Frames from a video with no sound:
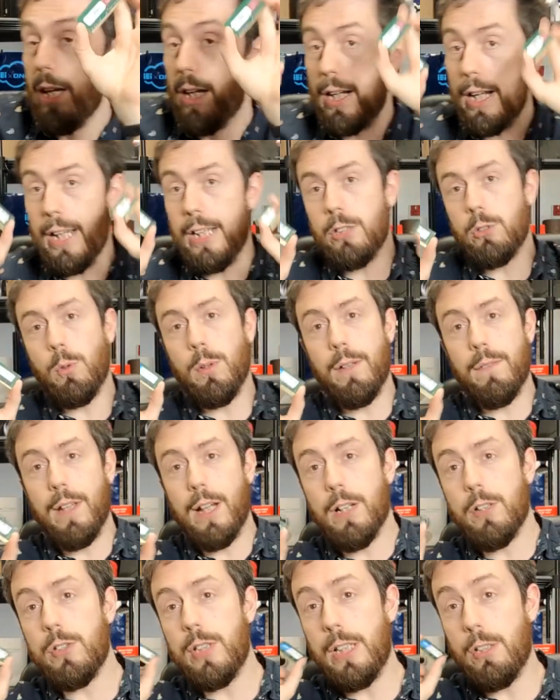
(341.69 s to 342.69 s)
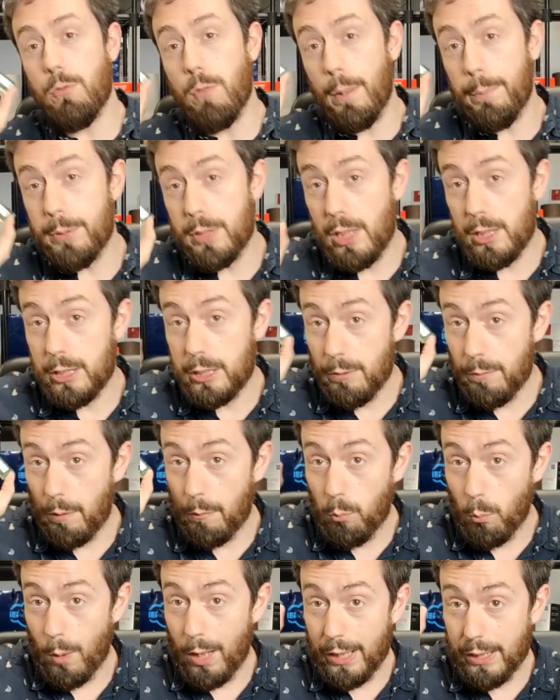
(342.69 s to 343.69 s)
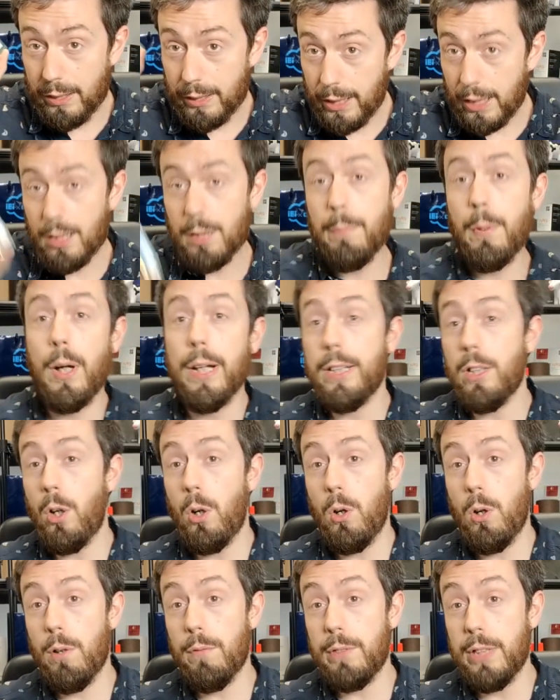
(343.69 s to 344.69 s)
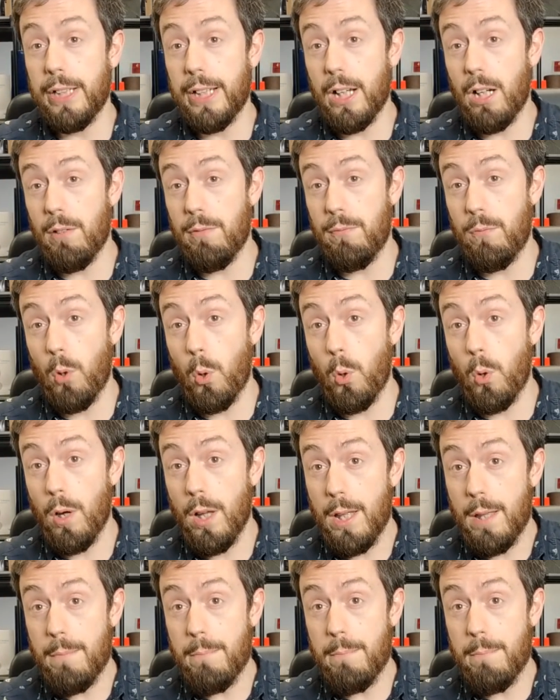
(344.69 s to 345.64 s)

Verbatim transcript: and each one of those is representative of one gigabyte of DDR4